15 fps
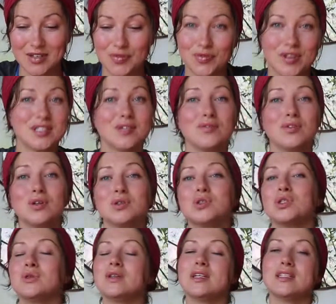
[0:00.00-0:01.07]
First of all,
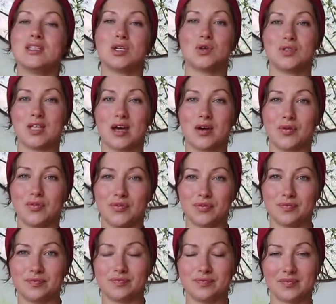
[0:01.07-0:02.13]
tune into yourself.
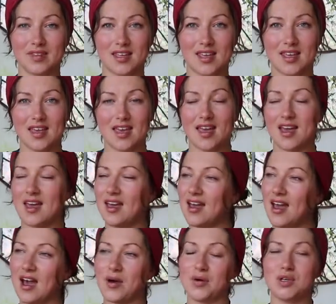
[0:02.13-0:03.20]

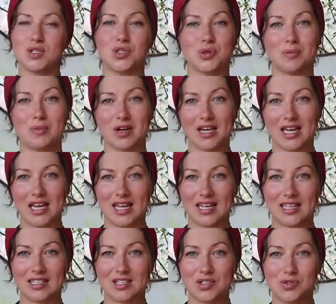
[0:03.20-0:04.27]
How is your body?
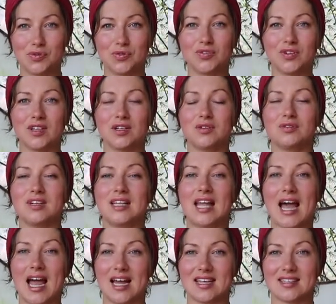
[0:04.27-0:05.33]
Do you feel
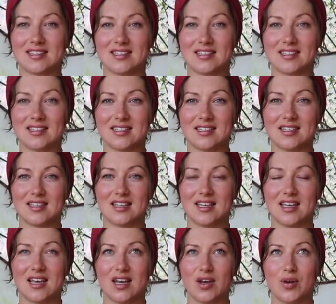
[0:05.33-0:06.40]
relaxed?
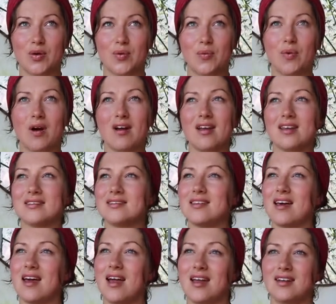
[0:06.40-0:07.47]
What is
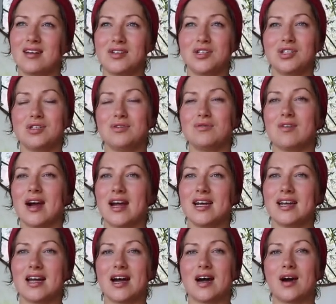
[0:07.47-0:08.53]
the energy right
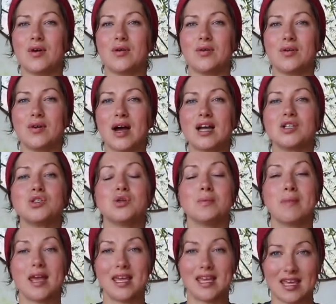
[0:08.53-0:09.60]
now as you're
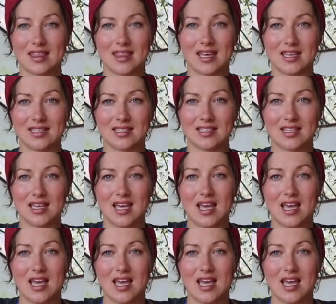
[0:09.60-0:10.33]
making this?